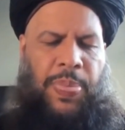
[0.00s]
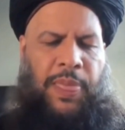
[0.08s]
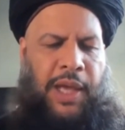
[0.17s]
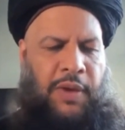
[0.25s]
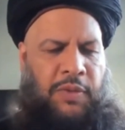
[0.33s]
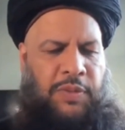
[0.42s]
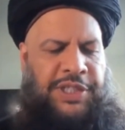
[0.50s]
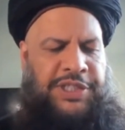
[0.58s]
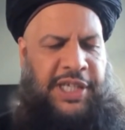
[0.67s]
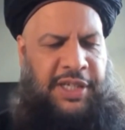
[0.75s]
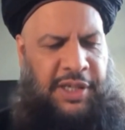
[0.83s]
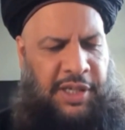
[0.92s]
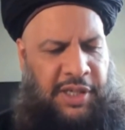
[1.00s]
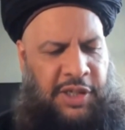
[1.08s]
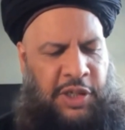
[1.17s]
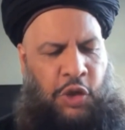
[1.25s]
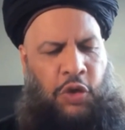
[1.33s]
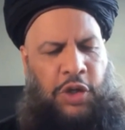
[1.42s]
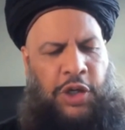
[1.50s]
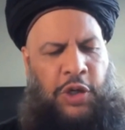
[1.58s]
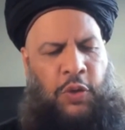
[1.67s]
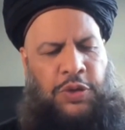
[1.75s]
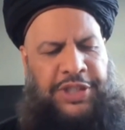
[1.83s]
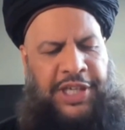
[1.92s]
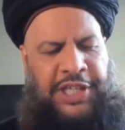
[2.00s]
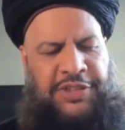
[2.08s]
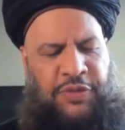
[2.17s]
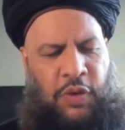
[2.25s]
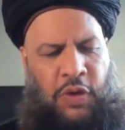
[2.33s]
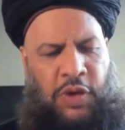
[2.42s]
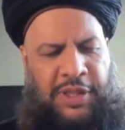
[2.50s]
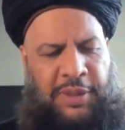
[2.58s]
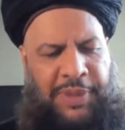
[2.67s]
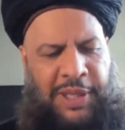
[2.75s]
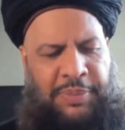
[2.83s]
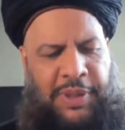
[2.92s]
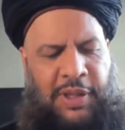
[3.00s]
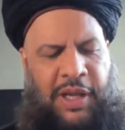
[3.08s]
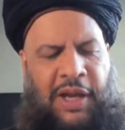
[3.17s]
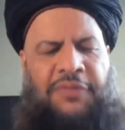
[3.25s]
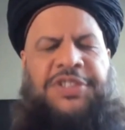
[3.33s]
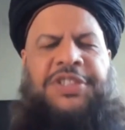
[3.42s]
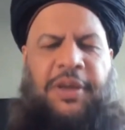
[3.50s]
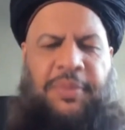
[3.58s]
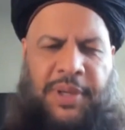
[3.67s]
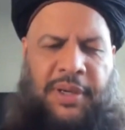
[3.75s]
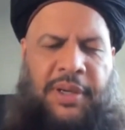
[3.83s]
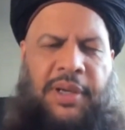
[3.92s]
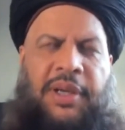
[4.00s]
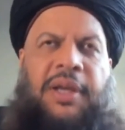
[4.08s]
Now he said, good news is for the people of sabr.